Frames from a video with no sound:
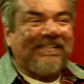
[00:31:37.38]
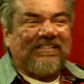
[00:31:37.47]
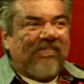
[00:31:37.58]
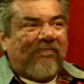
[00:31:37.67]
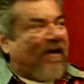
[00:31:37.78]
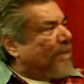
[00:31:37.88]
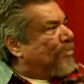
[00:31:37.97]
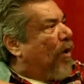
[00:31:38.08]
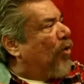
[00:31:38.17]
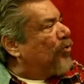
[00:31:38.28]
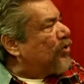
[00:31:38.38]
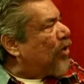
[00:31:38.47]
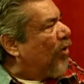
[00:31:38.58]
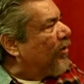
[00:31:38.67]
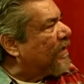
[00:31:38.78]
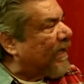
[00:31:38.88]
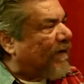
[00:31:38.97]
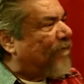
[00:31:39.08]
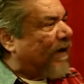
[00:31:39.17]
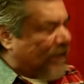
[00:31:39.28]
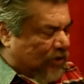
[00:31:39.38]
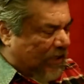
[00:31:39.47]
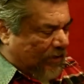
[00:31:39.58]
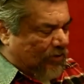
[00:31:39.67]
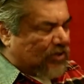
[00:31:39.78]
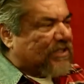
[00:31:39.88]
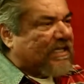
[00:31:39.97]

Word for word: It's the fucking bones all. It's like a fucking chicken. You just